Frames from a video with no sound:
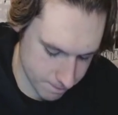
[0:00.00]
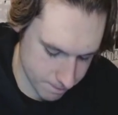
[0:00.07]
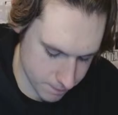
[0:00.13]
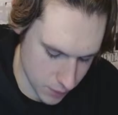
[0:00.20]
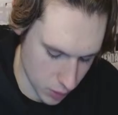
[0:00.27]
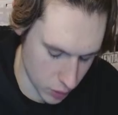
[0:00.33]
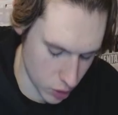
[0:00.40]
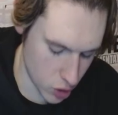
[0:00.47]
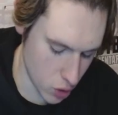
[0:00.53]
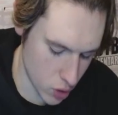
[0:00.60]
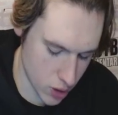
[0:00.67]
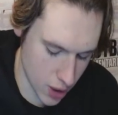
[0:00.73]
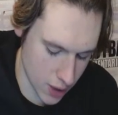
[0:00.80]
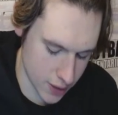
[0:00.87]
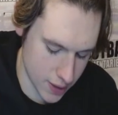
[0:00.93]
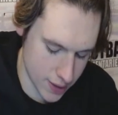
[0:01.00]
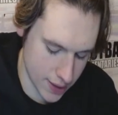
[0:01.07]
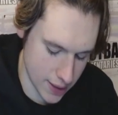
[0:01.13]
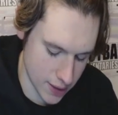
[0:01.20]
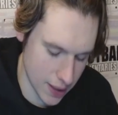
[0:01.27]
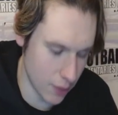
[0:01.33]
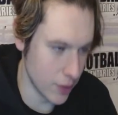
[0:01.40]
Over the 2 starts of the
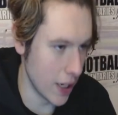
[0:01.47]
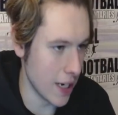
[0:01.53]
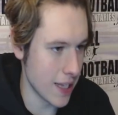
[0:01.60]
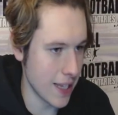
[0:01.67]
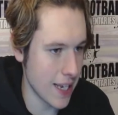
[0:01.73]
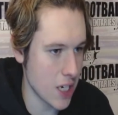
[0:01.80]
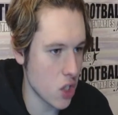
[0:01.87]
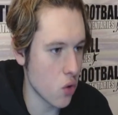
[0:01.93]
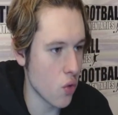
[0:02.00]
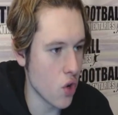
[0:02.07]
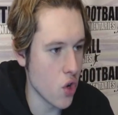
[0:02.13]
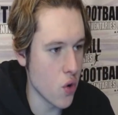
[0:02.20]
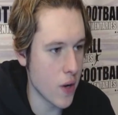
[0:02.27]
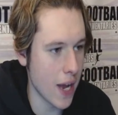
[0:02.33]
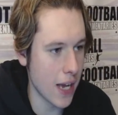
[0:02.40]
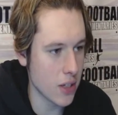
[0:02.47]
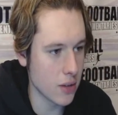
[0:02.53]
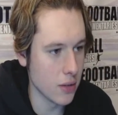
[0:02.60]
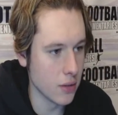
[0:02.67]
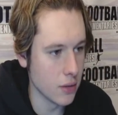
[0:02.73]
season, that was against Leicester and Newcastle.